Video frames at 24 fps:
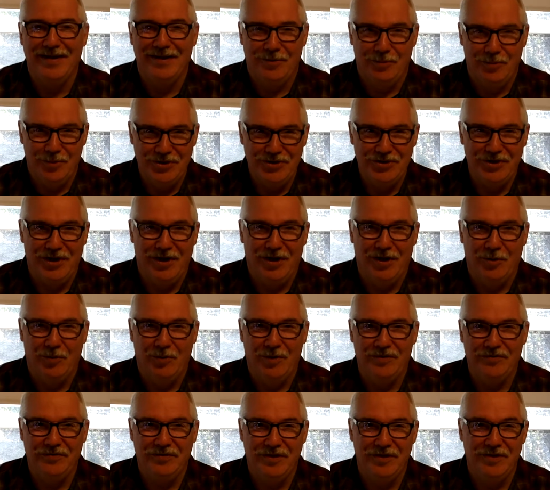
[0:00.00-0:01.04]
We should
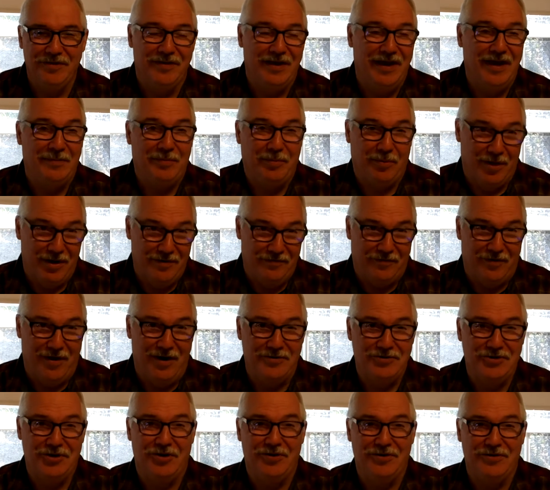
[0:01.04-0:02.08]
always do that. Pray for our
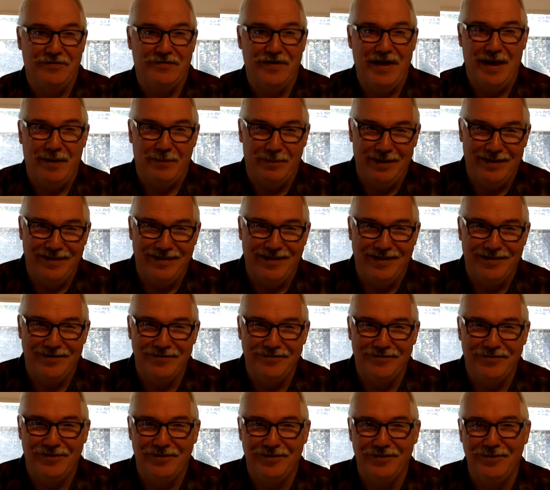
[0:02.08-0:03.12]
church family,
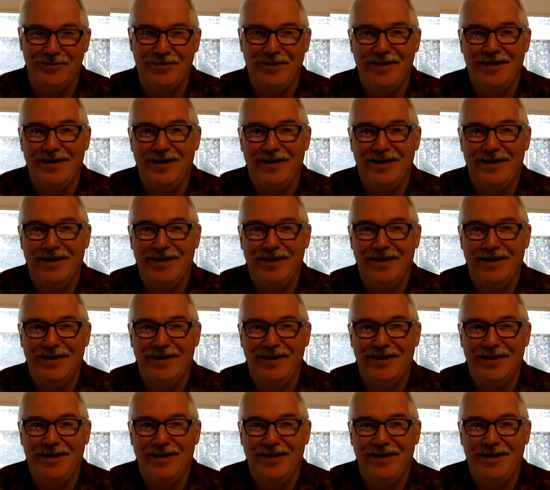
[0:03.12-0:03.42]
those who